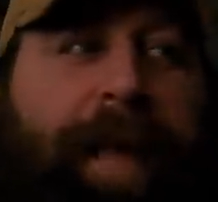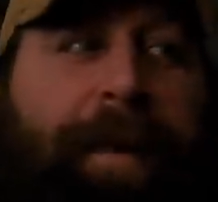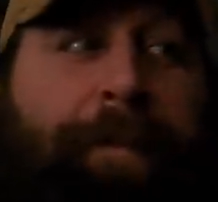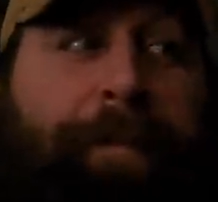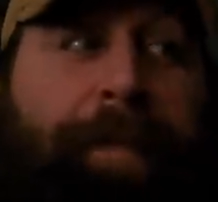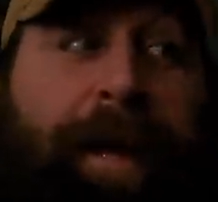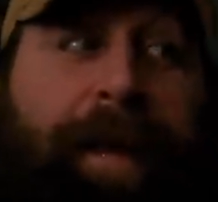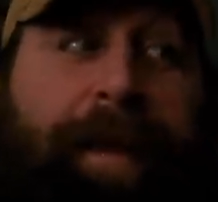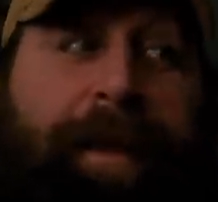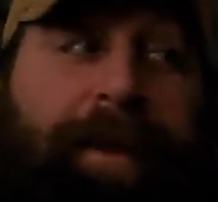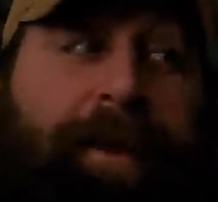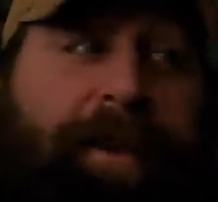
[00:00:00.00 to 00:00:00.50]

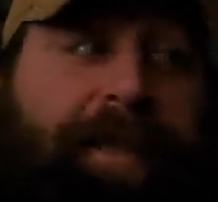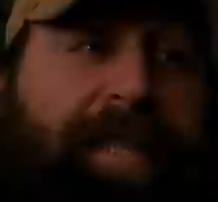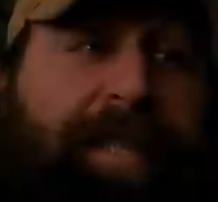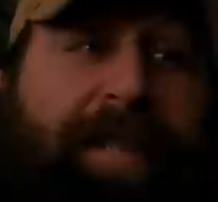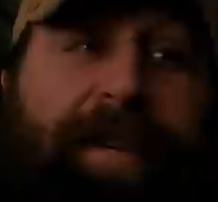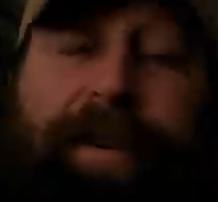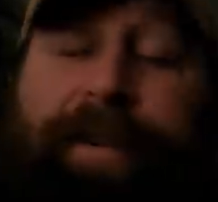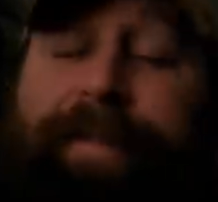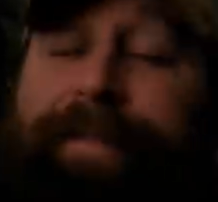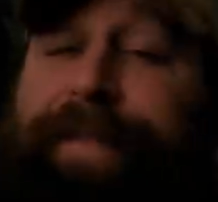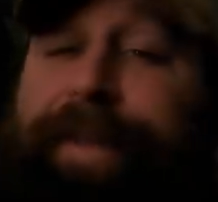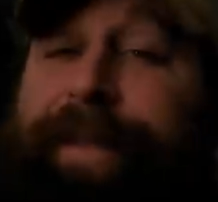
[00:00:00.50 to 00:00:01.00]
But it looks
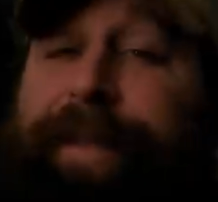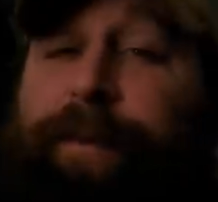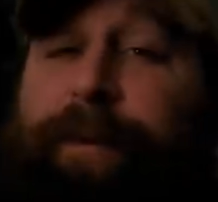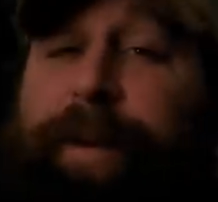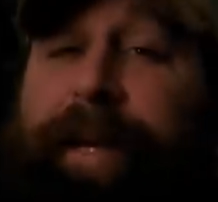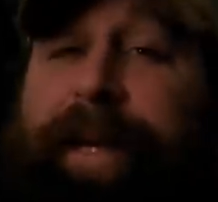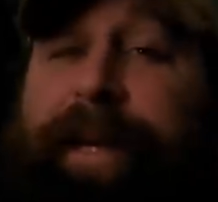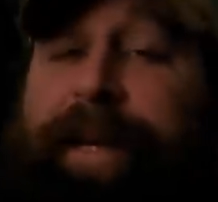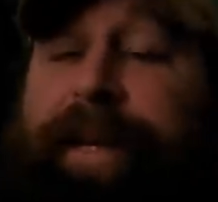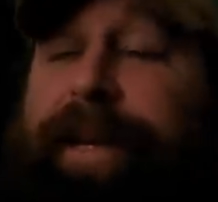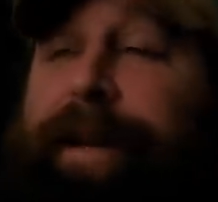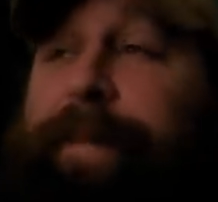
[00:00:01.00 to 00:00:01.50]
good for the
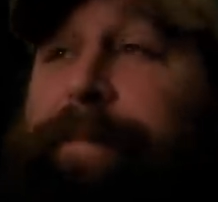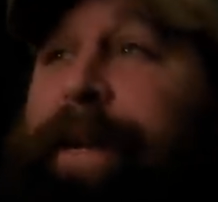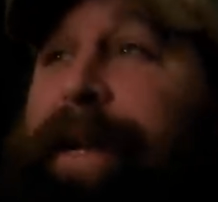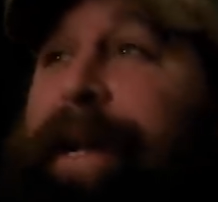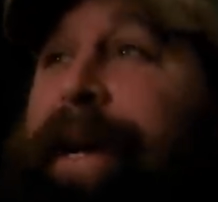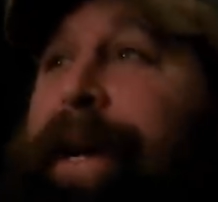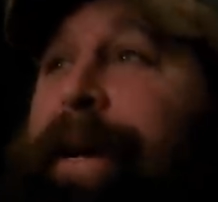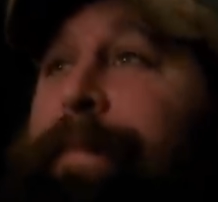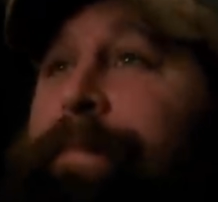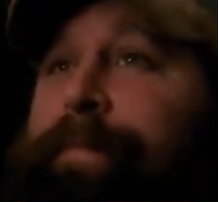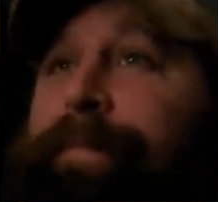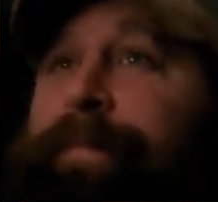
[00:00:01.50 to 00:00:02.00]
week coming
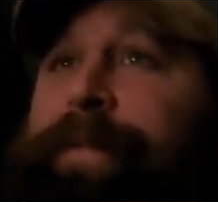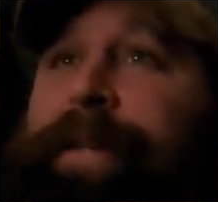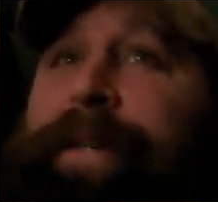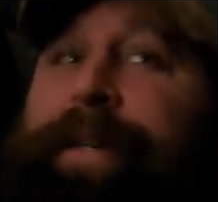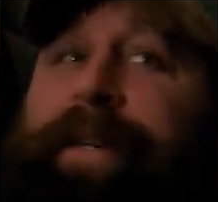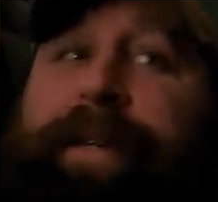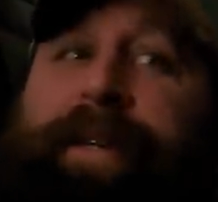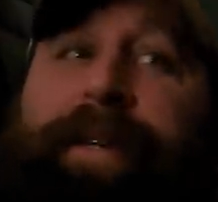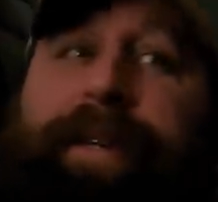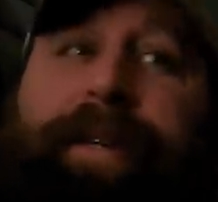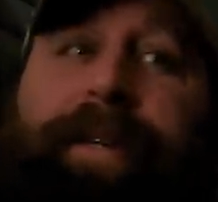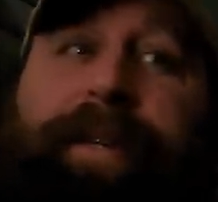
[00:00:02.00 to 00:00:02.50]
up.
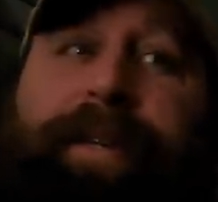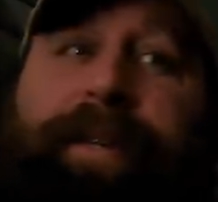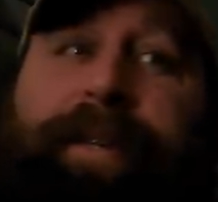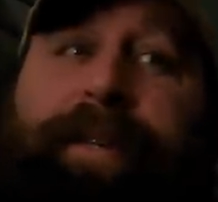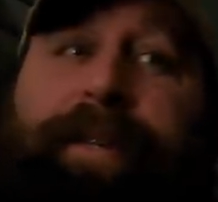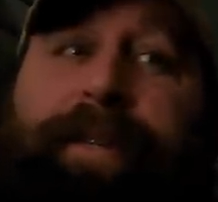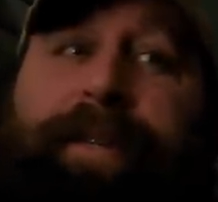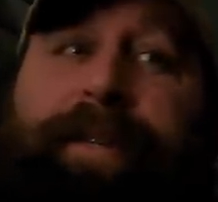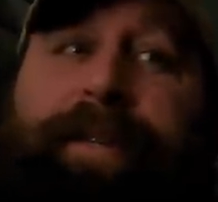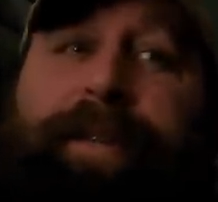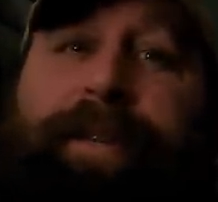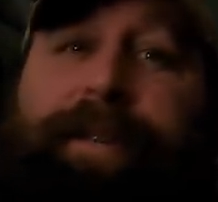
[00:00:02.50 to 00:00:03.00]

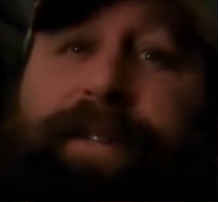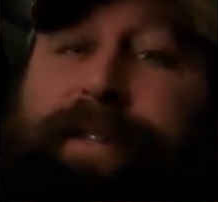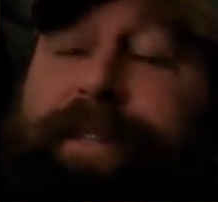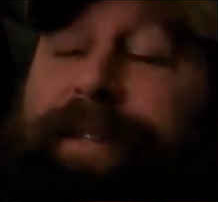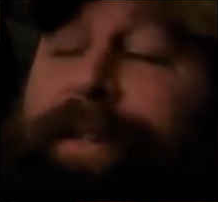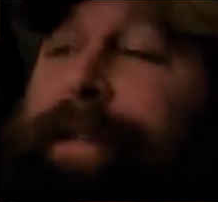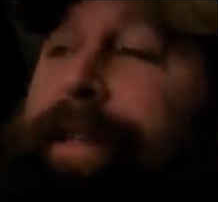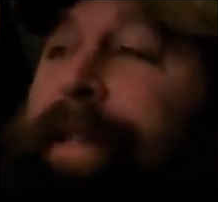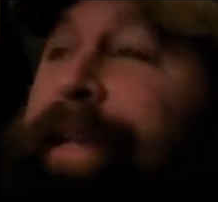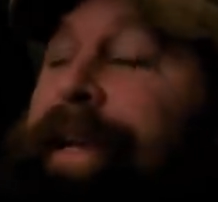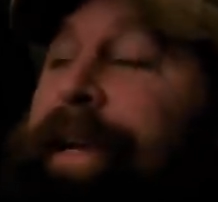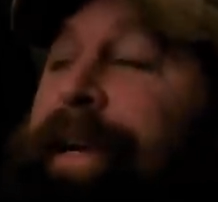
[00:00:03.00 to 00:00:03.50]
Looks
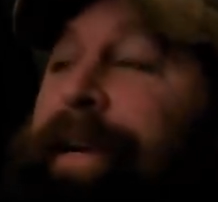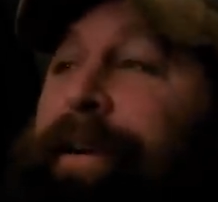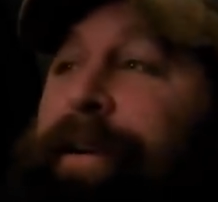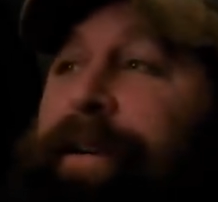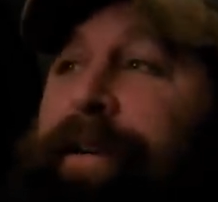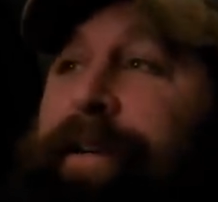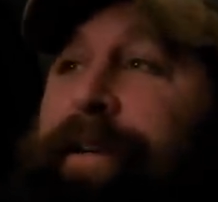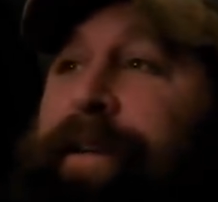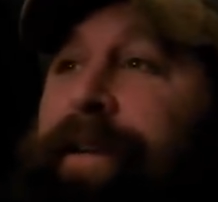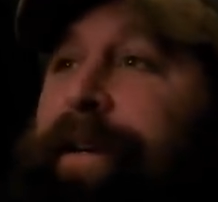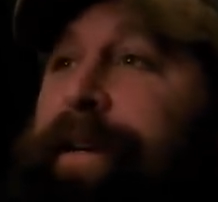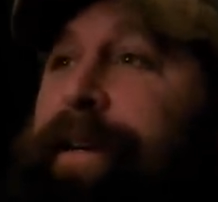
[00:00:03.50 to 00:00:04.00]
good there.
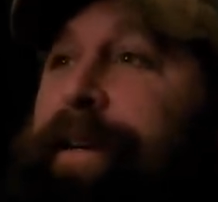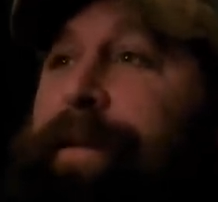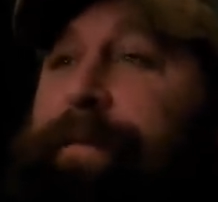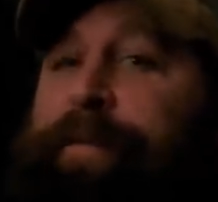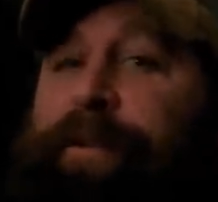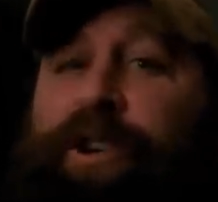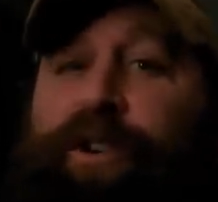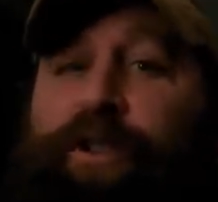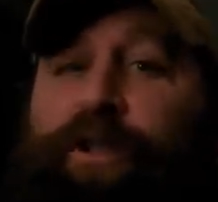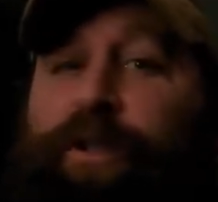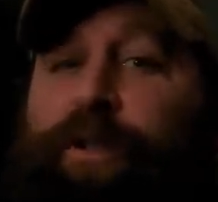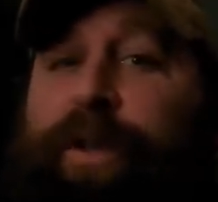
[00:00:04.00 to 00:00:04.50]
Uh,
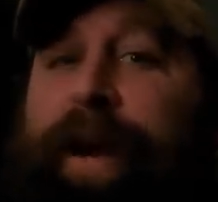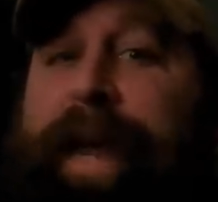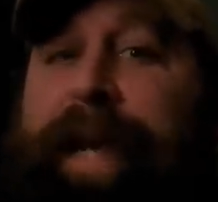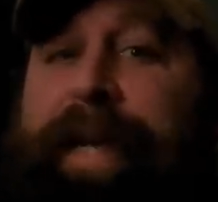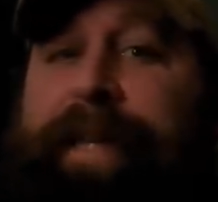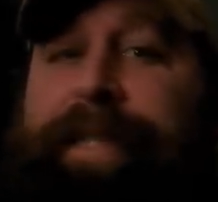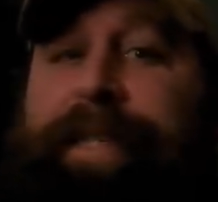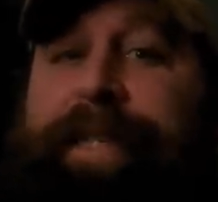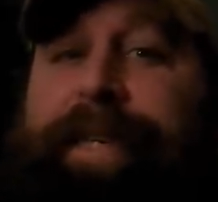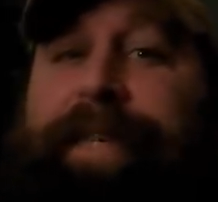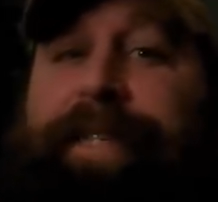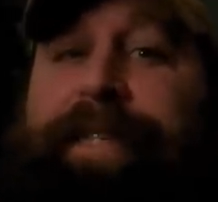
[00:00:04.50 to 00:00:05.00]

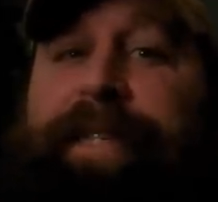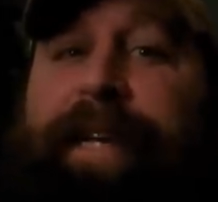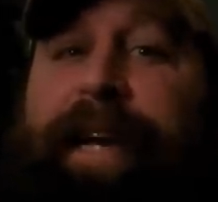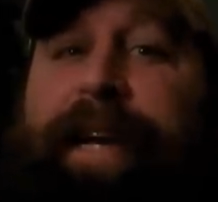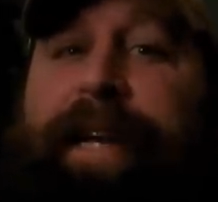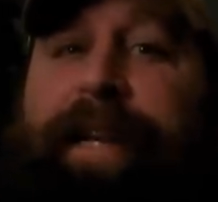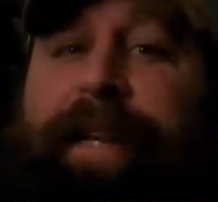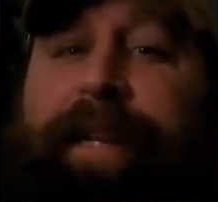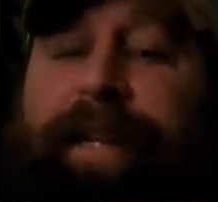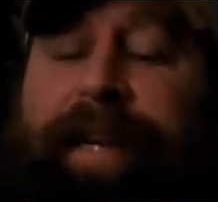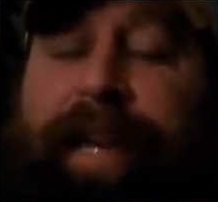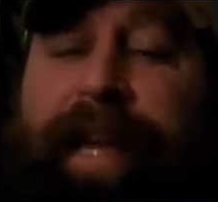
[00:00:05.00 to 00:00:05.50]
crazy
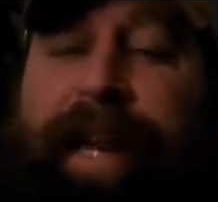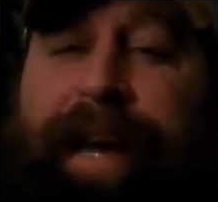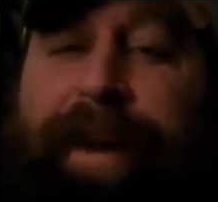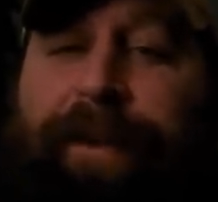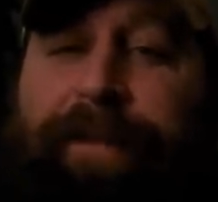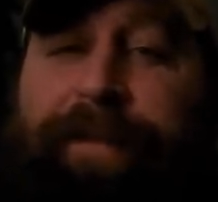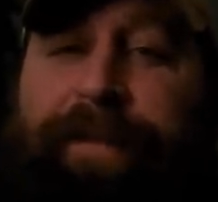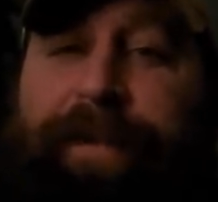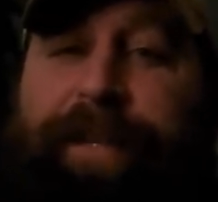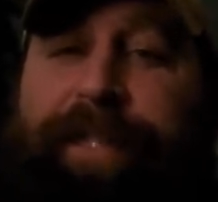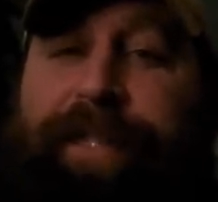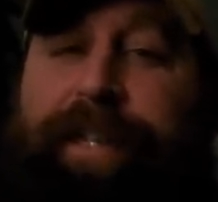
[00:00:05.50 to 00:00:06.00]
excited to get
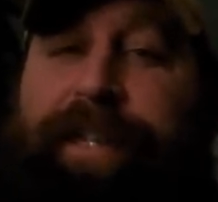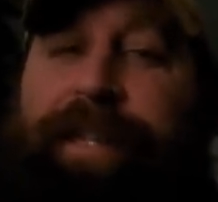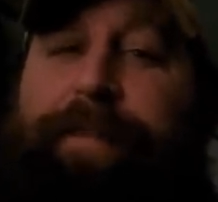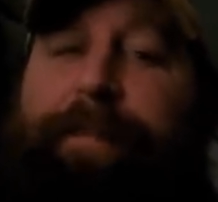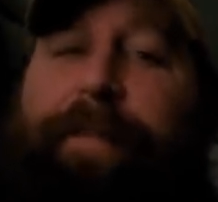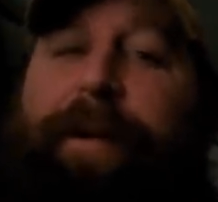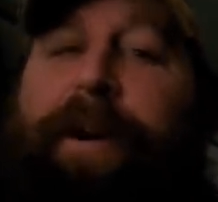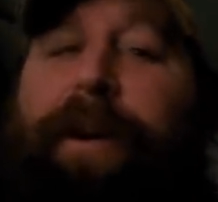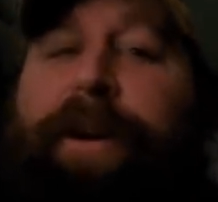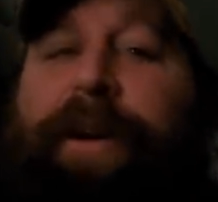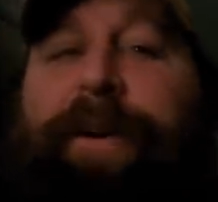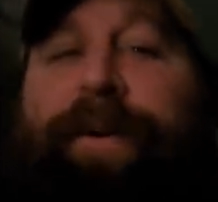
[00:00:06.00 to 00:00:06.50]
out fishing
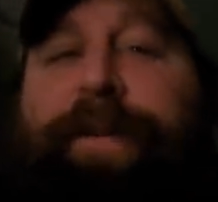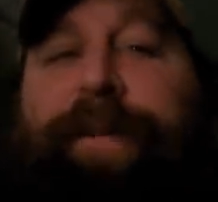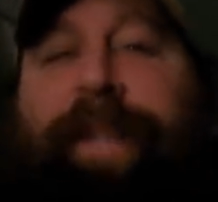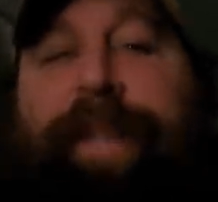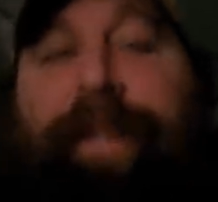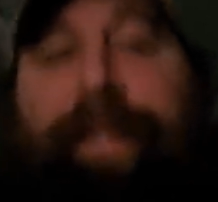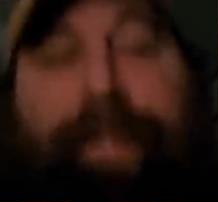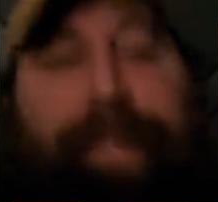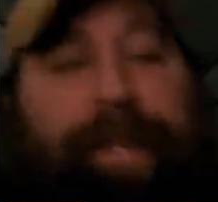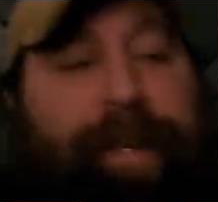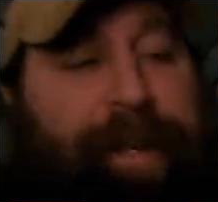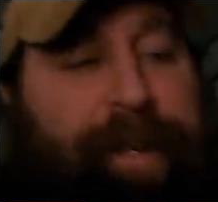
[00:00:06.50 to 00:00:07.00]
tomorrow.
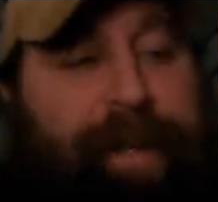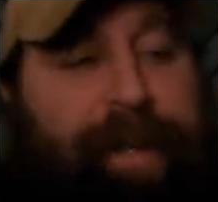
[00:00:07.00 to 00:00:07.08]
The